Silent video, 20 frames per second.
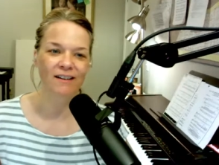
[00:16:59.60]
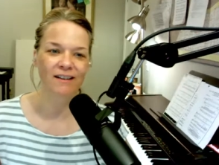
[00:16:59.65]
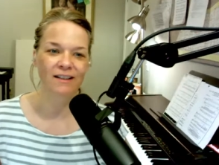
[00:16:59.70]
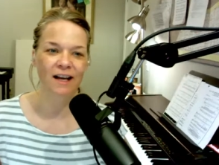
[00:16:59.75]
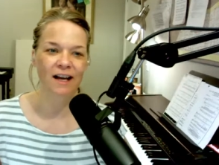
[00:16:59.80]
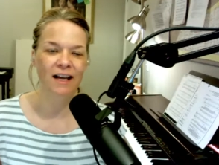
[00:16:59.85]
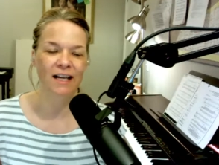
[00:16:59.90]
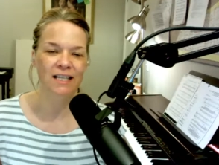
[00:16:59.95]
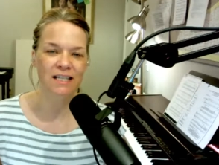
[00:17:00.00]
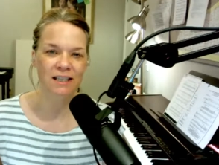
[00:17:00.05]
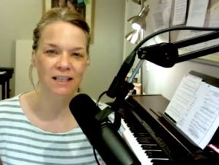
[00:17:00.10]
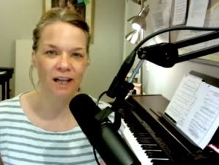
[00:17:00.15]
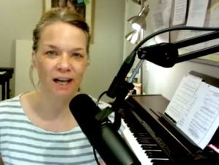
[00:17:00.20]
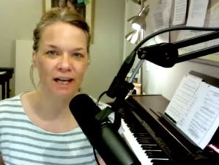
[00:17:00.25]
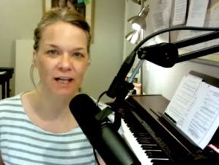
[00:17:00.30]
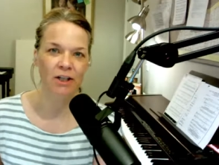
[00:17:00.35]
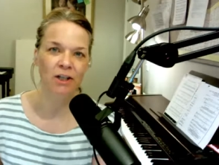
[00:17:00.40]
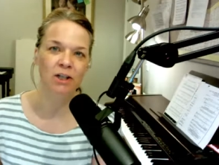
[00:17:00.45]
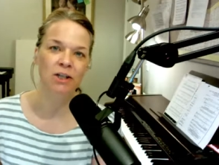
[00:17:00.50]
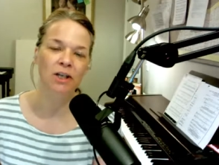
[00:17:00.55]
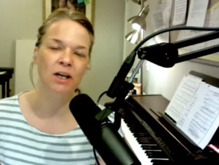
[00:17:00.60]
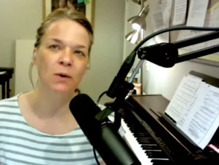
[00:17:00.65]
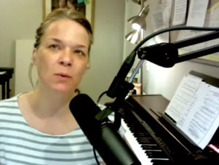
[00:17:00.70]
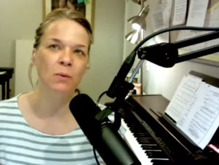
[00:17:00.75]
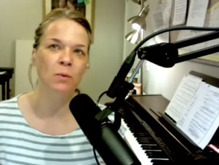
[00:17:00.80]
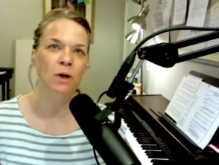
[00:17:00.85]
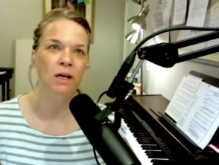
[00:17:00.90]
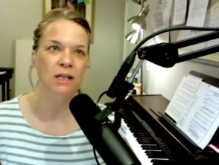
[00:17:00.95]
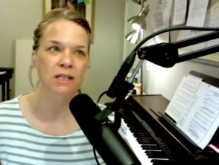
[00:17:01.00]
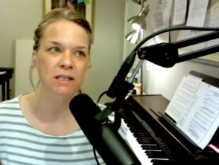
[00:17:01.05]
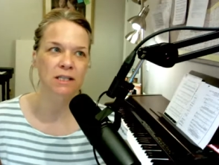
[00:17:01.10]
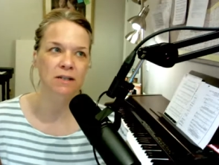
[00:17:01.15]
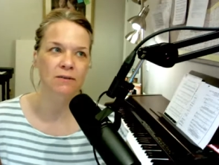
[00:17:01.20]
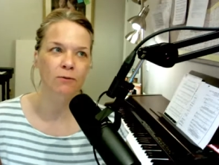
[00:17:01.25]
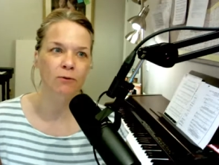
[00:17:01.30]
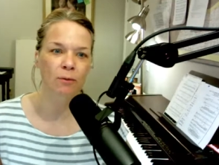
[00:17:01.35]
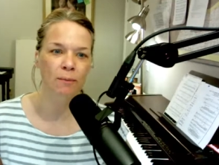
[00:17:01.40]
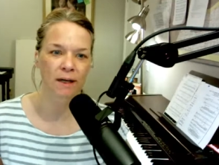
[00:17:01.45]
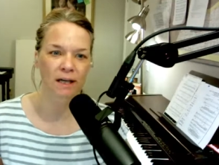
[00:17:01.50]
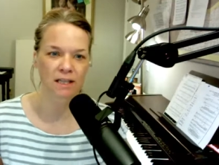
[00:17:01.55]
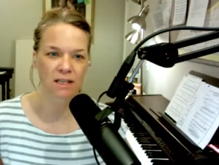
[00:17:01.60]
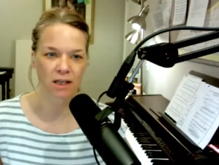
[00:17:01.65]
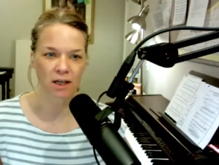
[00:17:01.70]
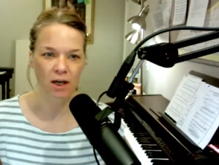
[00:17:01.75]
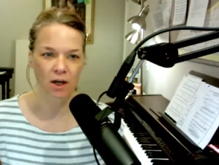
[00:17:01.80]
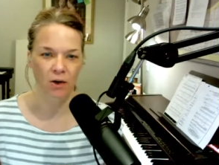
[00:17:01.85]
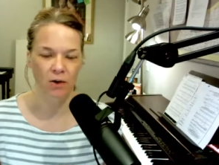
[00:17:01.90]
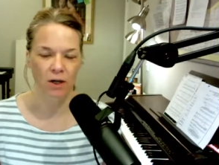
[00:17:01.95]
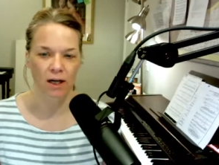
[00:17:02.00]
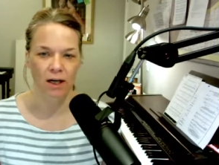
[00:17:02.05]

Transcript: And it's lighter than it was 4 minutes ago